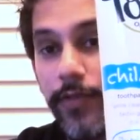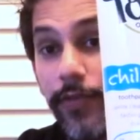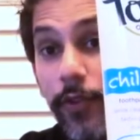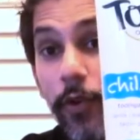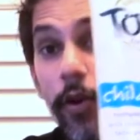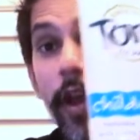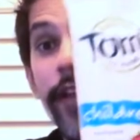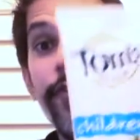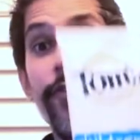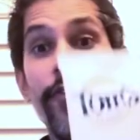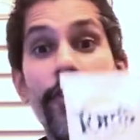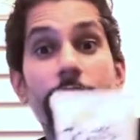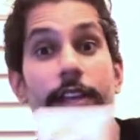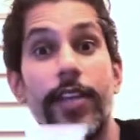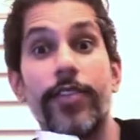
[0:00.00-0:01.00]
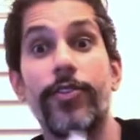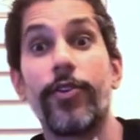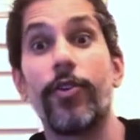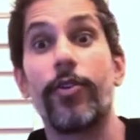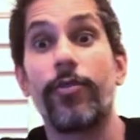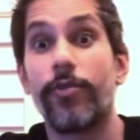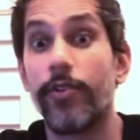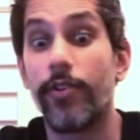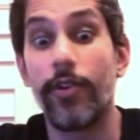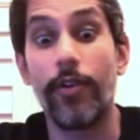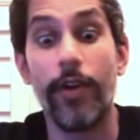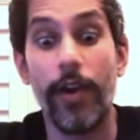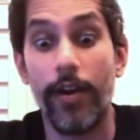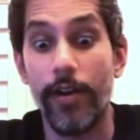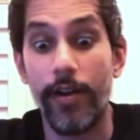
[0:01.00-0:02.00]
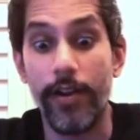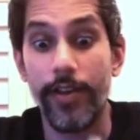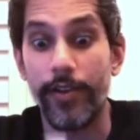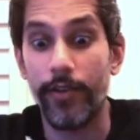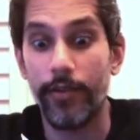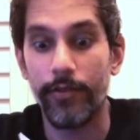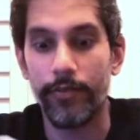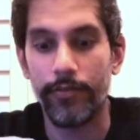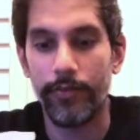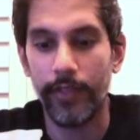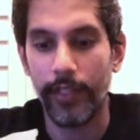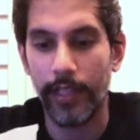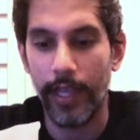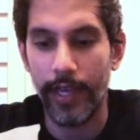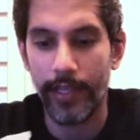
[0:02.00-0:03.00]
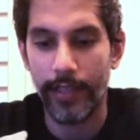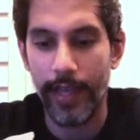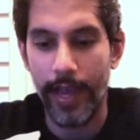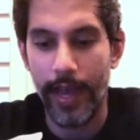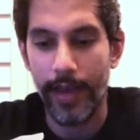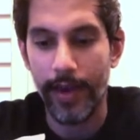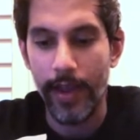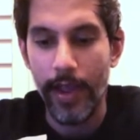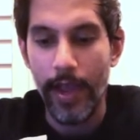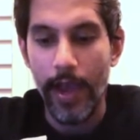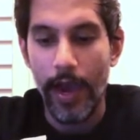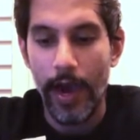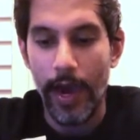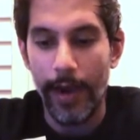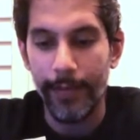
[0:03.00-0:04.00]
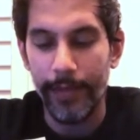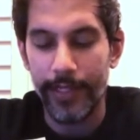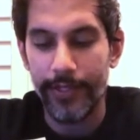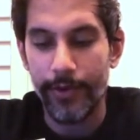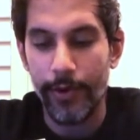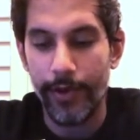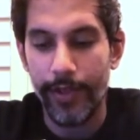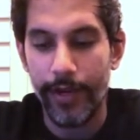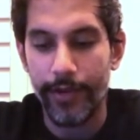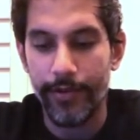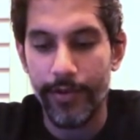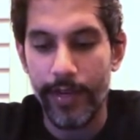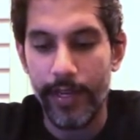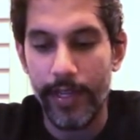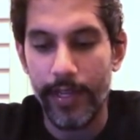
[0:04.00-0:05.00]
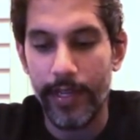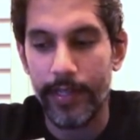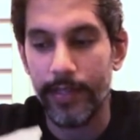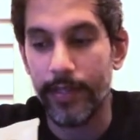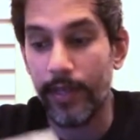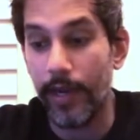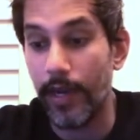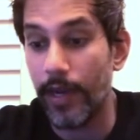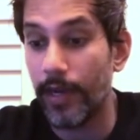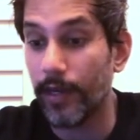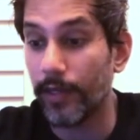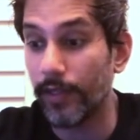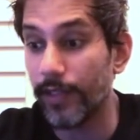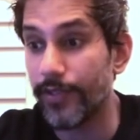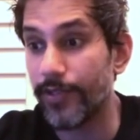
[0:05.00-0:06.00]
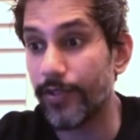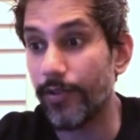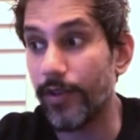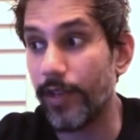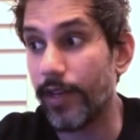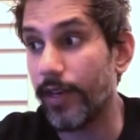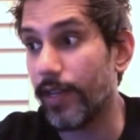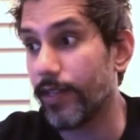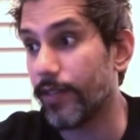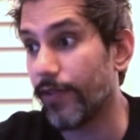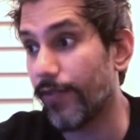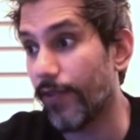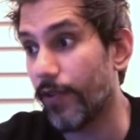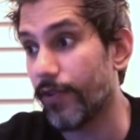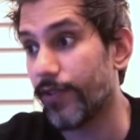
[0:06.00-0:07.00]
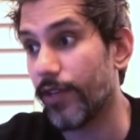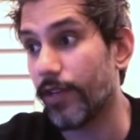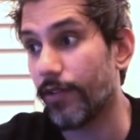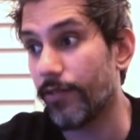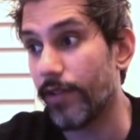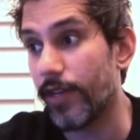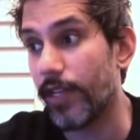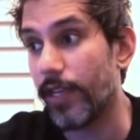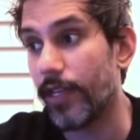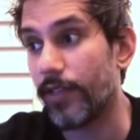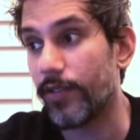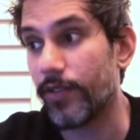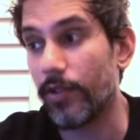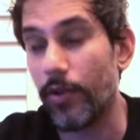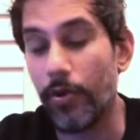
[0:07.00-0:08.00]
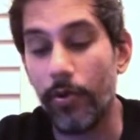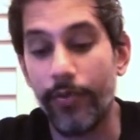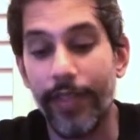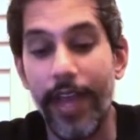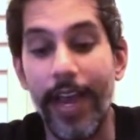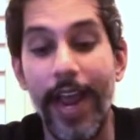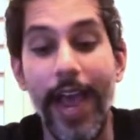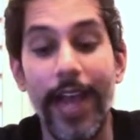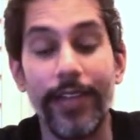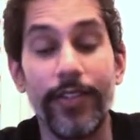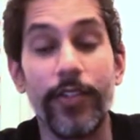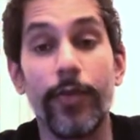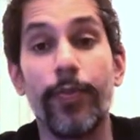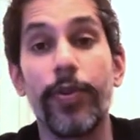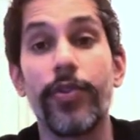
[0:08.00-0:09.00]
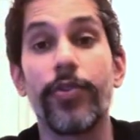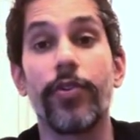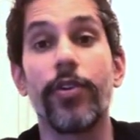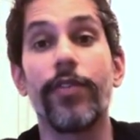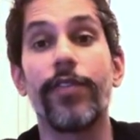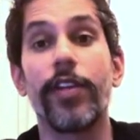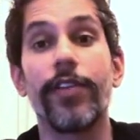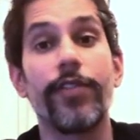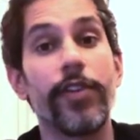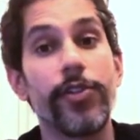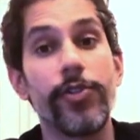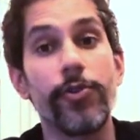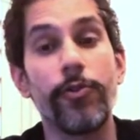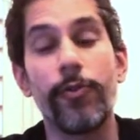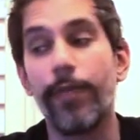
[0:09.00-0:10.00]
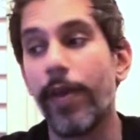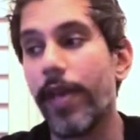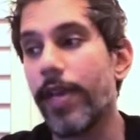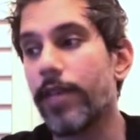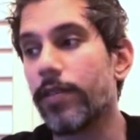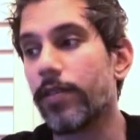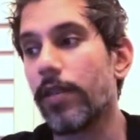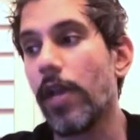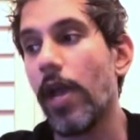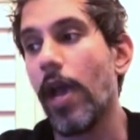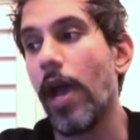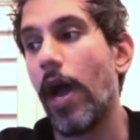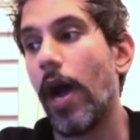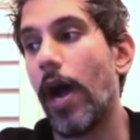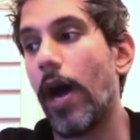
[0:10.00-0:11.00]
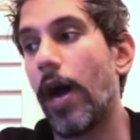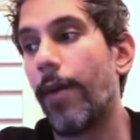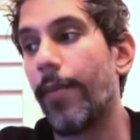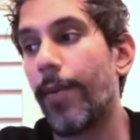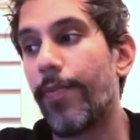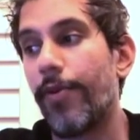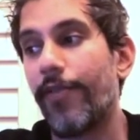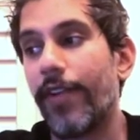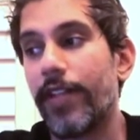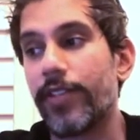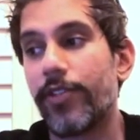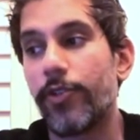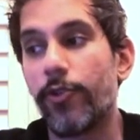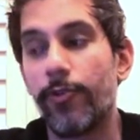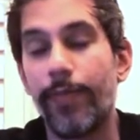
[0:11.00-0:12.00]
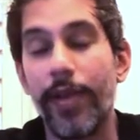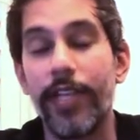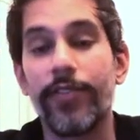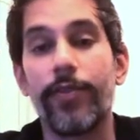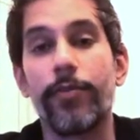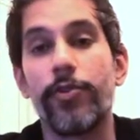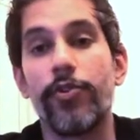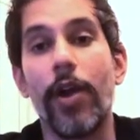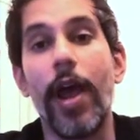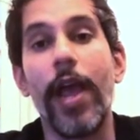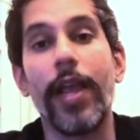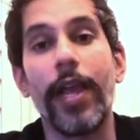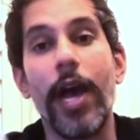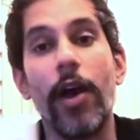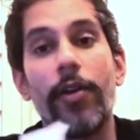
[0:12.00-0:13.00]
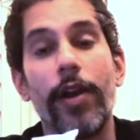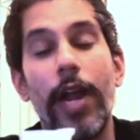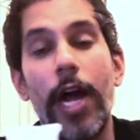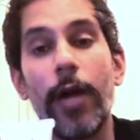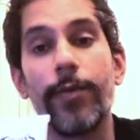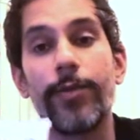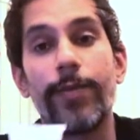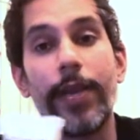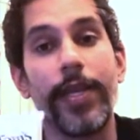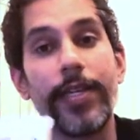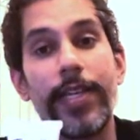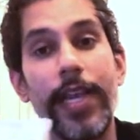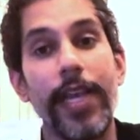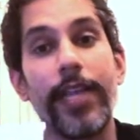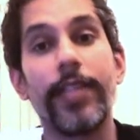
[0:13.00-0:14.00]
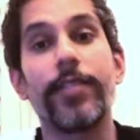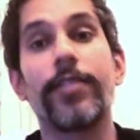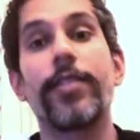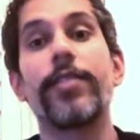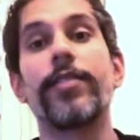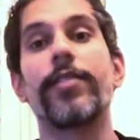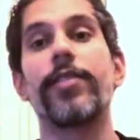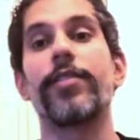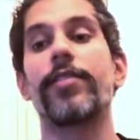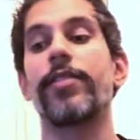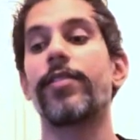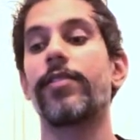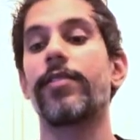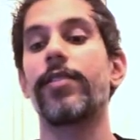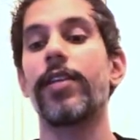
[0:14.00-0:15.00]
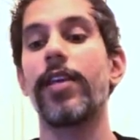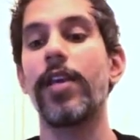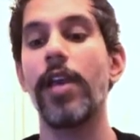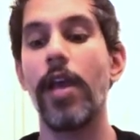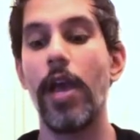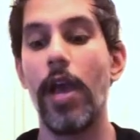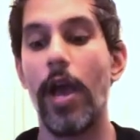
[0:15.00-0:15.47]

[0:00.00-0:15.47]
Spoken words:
fluoride free, so you know I already don't really like that. Let's go to the ingredients. Glycerin is the first ingredient, so that acts as a preservative in toothpaste. It prevents toothpaste from drying out and helps maintain its consistency.